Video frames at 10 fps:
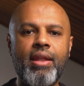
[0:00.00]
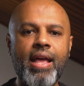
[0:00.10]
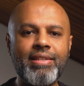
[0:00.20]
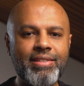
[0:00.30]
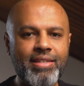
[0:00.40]

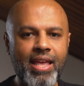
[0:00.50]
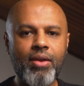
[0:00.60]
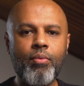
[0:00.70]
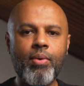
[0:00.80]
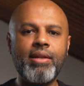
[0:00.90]
Let's
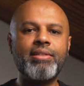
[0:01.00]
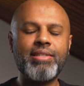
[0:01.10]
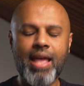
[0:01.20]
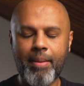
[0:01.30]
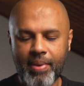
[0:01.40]
take one
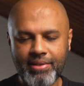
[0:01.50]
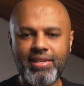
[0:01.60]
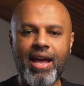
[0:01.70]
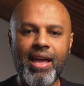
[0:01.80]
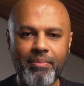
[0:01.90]
step at a
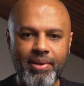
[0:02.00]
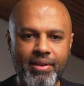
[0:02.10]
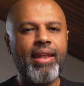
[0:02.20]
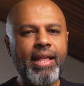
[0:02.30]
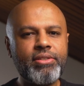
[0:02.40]
time.
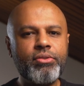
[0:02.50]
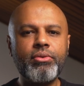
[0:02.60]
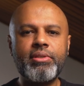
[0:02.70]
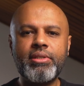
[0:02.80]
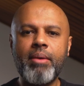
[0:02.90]
Let's
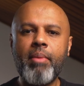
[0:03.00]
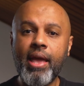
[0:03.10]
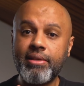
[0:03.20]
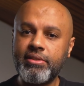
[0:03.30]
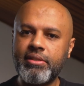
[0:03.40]
do some
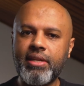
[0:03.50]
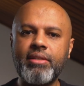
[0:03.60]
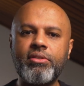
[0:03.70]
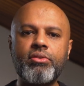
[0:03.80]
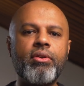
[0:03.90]

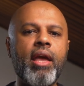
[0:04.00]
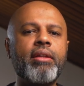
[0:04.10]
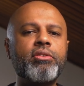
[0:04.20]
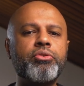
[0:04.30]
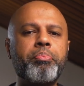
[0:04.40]
exercises
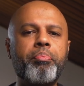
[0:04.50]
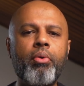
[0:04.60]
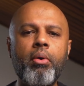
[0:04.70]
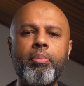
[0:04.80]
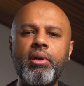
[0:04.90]
together to
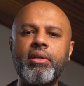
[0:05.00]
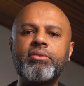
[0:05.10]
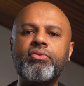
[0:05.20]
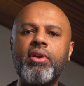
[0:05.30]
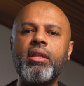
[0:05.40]
properly
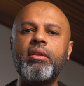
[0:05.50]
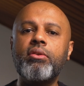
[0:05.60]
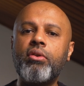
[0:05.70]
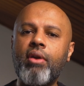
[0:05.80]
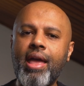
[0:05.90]
train
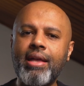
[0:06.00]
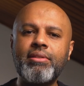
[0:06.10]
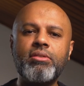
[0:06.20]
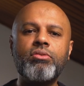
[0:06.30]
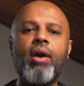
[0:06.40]
your
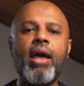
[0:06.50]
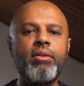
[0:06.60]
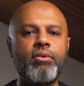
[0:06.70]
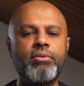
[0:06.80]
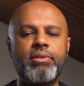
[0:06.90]
access to high
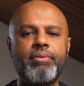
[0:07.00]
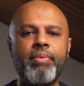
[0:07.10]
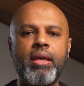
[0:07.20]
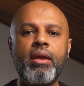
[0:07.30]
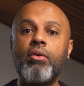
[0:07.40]
notes.
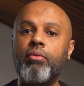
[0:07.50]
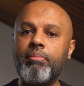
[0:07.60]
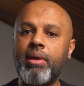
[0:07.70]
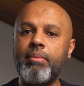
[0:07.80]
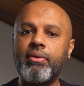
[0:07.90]

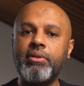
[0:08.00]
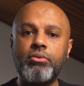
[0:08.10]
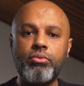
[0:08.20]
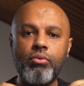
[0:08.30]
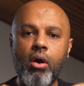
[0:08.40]
Remembering
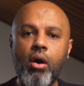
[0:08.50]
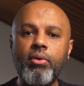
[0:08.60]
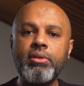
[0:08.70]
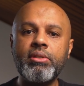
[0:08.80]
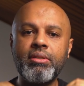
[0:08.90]
to
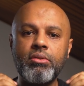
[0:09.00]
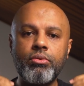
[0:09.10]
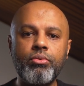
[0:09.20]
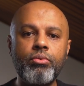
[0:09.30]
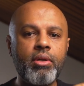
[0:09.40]
always
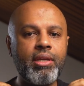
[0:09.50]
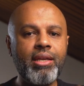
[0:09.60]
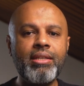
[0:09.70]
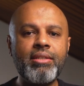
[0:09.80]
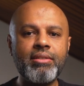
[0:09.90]
do
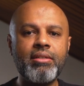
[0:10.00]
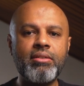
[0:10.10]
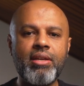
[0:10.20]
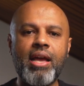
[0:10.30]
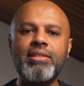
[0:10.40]
each
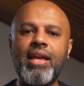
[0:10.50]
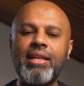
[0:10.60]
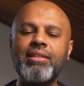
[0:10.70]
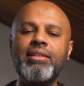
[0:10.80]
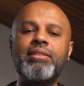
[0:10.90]
exercise
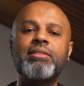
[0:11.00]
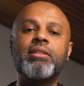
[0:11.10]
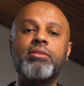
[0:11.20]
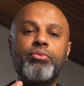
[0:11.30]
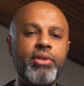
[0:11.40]
at
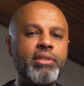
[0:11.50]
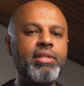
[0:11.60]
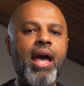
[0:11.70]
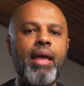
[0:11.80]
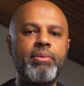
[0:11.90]
least 3
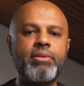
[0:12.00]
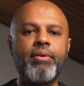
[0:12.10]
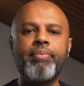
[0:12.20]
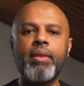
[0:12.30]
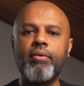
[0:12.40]
times.
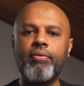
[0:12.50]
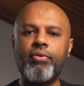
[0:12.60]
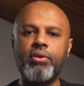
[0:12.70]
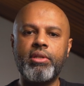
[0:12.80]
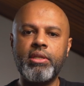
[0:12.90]

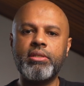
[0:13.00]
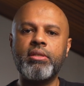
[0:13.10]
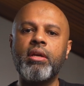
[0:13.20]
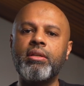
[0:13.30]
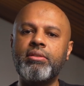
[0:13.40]
For
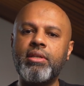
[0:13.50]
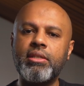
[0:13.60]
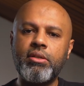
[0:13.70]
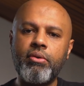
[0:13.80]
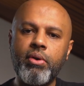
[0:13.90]
this,
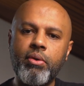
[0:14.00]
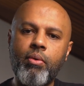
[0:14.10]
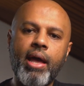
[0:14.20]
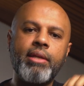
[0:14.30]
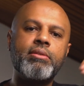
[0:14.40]
just
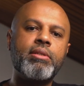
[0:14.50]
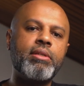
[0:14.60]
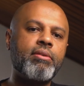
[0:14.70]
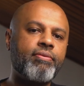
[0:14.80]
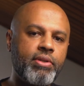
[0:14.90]
rewind
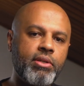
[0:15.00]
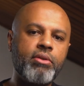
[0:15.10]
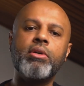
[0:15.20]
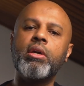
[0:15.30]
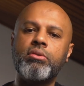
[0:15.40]
the
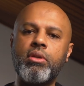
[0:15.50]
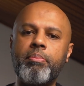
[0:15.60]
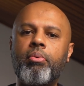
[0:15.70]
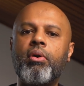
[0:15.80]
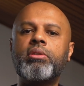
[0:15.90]
video to the
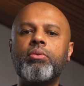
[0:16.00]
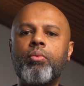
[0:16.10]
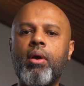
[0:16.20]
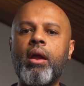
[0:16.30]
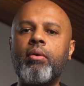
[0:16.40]
point
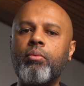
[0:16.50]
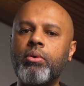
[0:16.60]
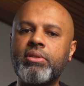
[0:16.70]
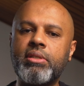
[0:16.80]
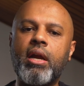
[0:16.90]
where
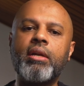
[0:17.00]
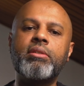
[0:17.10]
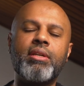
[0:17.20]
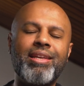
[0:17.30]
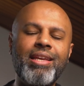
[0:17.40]
we'll
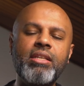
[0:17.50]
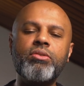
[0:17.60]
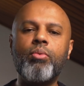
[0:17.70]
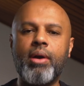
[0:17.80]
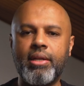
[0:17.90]
start
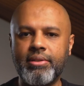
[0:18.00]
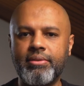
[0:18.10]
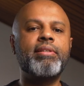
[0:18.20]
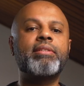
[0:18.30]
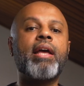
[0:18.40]
each one.
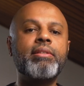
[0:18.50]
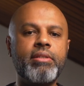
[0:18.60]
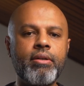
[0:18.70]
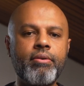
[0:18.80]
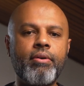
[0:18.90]
Is it a
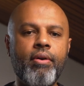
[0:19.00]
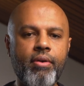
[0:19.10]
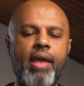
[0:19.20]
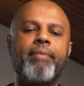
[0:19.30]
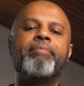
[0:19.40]
deal?
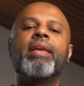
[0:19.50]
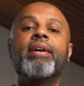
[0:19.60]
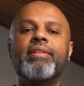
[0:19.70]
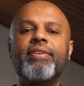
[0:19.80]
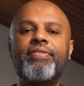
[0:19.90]
Okay.
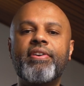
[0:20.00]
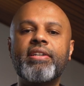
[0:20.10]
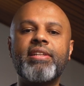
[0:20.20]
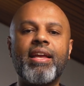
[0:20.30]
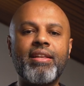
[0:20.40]
The
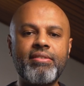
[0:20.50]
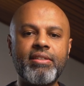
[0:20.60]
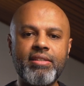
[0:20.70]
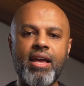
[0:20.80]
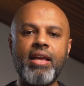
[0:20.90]
first
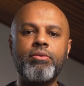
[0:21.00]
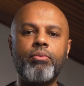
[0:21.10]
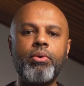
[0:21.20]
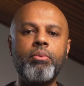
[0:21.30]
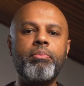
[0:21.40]
exercise
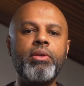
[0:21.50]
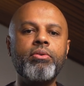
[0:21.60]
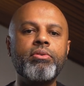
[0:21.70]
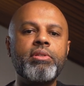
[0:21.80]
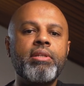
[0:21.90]
will be
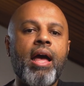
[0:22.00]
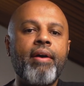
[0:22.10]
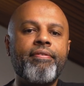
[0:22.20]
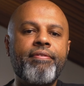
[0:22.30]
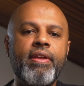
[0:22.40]
using
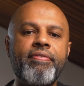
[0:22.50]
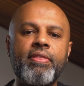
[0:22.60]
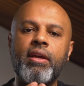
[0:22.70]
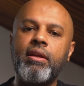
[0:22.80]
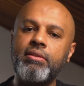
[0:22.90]
a
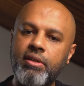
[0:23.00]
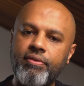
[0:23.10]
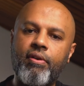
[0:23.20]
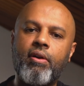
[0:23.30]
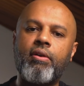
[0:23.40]
5th
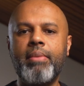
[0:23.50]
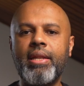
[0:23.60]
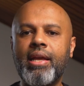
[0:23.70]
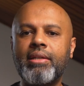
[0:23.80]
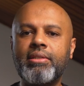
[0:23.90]
interval,
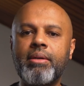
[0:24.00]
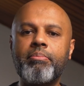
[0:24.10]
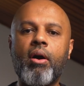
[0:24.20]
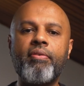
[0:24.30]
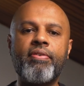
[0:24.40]
meaning a
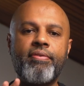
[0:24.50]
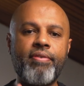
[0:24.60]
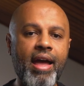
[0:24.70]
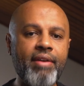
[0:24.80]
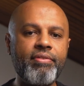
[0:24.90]
jump of
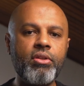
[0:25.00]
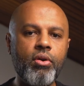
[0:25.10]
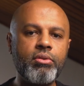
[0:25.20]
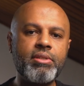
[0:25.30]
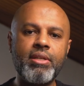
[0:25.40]
5
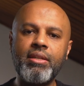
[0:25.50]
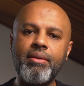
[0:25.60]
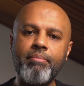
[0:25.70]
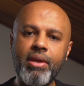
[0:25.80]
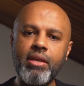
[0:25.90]
notes in
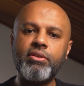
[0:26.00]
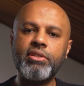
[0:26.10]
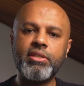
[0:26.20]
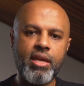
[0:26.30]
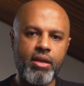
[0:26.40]
the major
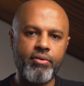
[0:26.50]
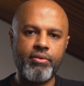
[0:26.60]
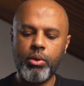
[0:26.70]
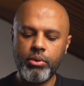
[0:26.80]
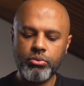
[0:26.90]
scale.
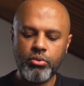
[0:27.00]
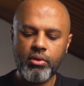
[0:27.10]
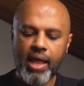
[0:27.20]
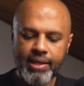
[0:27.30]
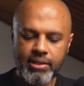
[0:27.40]
We will do
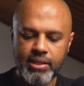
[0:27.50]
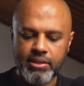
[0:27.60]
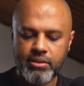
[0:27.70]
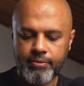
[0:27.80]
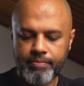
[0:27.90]
like
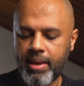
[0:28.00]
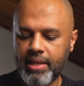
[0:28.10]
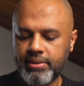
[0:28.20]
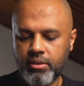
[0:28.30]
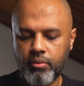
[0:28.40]
this.
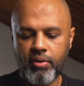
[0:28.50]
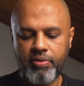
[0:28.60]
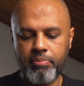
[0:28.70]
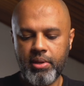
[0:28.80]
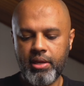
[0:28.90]
Means
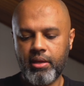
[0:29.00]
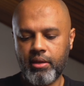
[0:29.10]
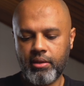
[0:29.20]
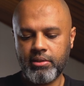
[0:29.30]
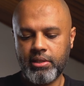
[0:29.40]
with me
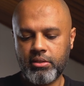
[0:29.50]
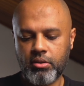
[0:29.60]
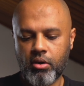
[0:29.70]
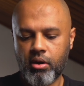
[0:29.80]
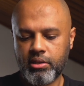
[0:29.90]
in
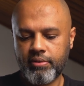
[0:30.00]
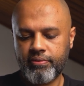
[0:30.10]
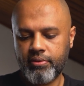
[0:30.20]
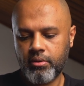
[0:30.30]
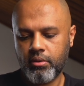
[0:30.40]
this
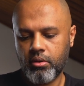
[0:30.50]
octave.